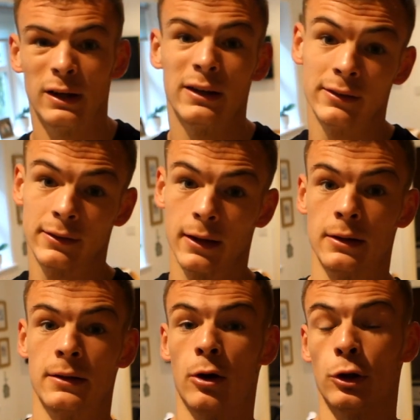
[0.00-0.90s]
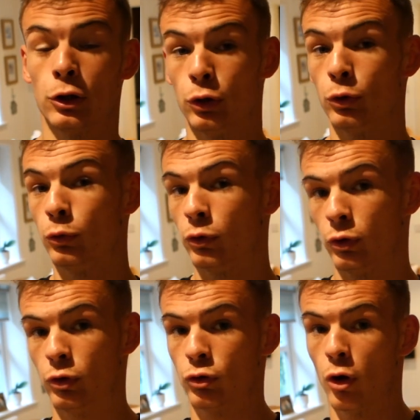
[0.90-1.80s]
It is a technique that I use
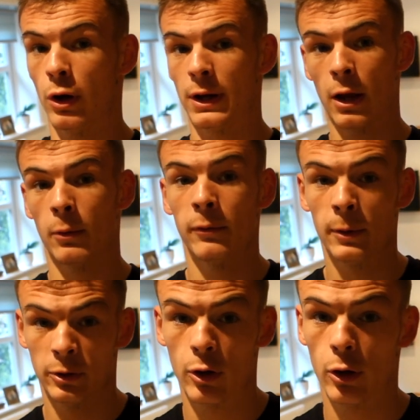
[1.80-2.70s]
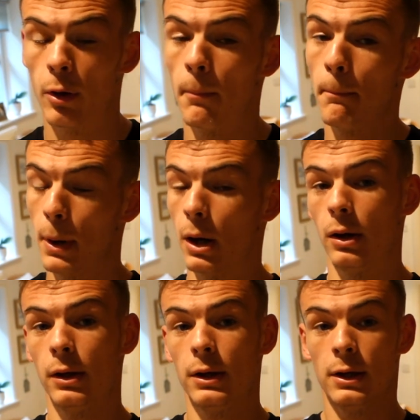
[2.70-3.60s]
to try and help with my diet,
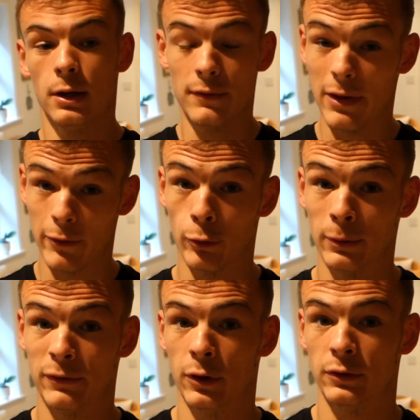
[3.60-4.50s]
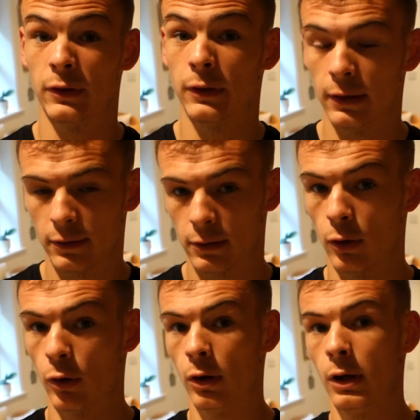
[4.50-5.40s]
but never normally fast this
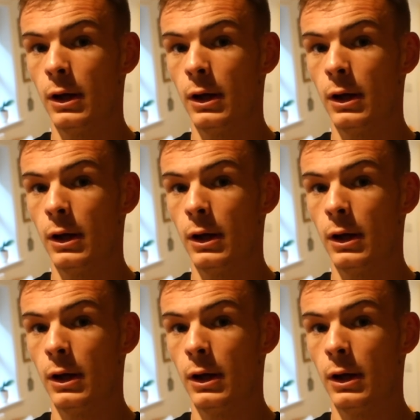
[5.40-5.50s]
long.